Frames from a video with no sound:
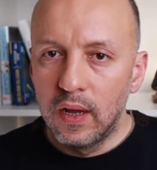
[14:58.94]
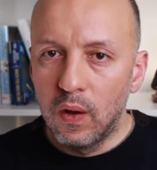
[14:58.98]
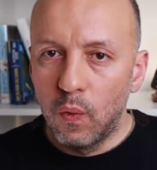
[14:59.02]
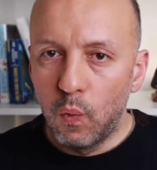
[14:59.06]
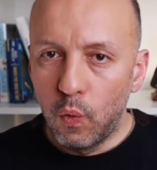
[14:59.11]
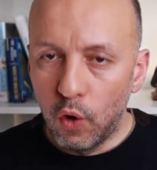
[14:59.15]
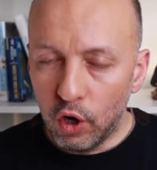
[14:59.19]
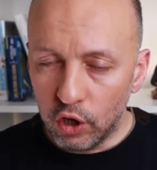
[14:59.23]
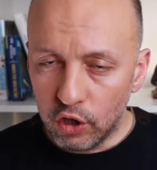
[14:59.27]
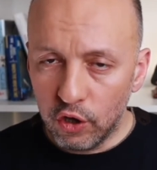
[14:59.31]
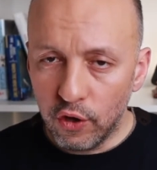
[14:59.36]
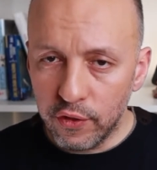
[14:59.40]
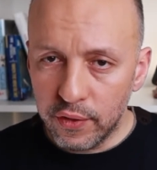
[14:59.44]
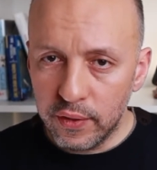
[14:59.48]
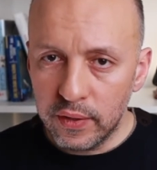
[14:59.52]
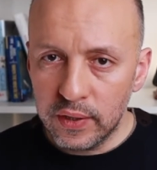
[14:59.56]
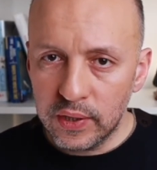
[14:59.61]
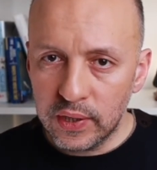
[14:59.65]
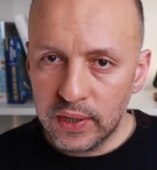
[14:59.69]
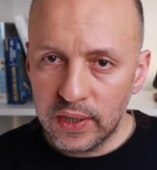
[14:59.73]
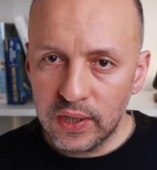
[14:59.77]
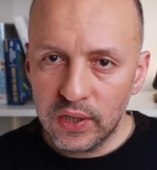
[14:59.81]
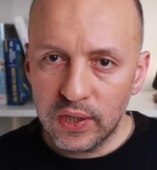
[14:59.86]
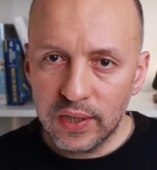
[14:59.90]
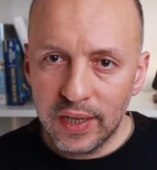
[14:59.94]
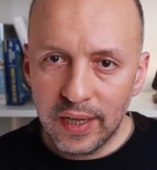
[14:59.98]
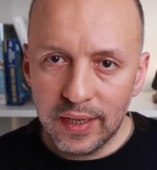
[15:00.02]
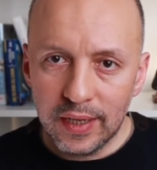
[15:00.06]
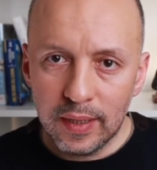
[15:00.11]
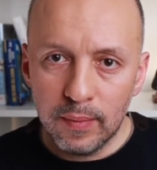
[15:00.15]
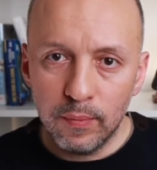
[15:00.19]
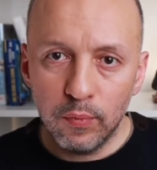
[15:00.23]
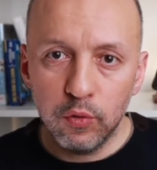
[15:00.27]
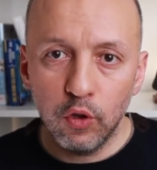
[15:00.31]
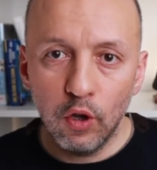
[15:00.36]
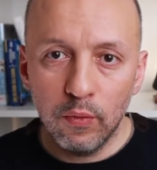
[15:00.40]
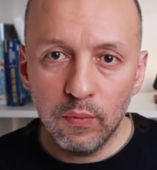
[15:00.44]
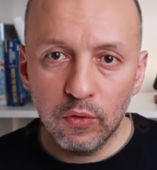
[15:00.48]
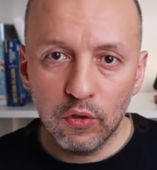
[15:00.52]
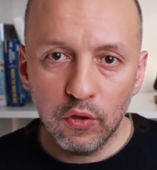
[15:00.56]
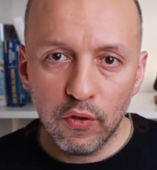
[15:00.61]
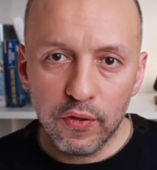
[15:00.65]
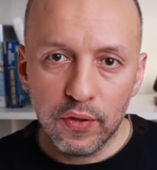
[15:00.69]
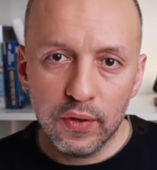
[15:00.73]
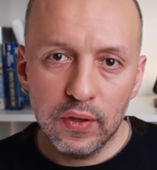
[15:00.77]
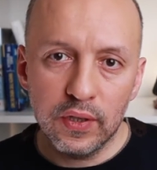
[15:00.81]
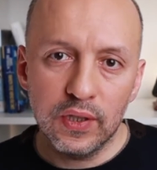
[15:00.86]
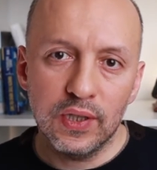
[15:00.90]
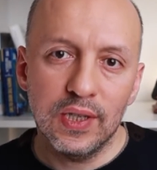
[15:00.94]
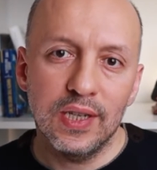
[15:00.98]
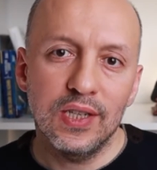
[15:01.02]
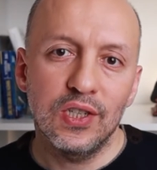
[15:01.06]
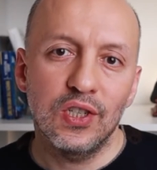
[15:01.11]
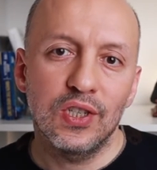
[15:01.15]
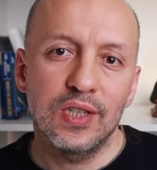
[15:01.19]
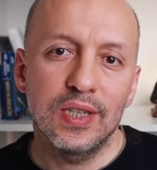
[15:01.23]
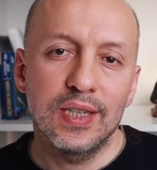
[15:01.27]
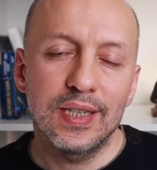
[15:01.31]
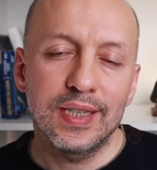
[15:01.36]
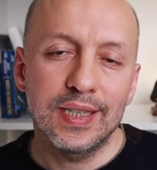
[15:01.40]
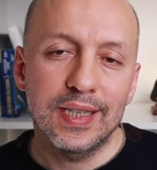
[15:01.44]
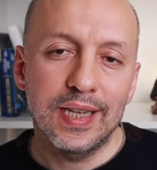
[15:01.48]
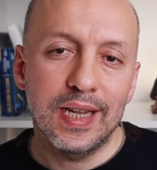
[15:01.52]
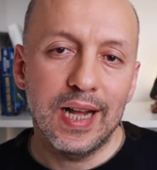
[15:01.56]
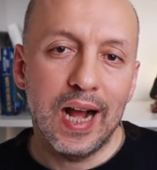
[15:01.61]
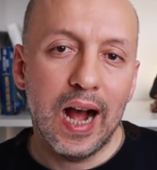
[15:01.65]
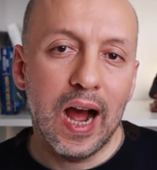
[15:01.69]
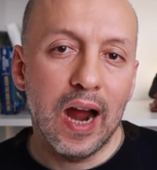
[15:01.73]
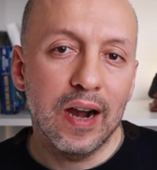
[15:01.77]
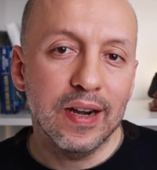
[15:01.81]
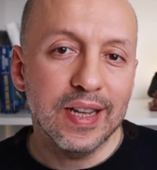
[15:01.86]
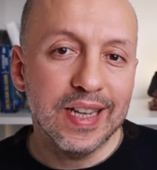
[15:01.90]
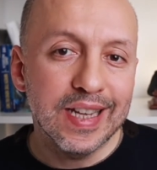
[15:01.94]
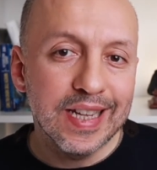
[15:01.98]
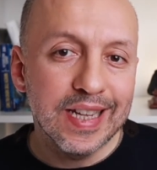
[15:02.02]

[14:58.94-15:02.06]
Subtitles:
Work authorization and employment authorization are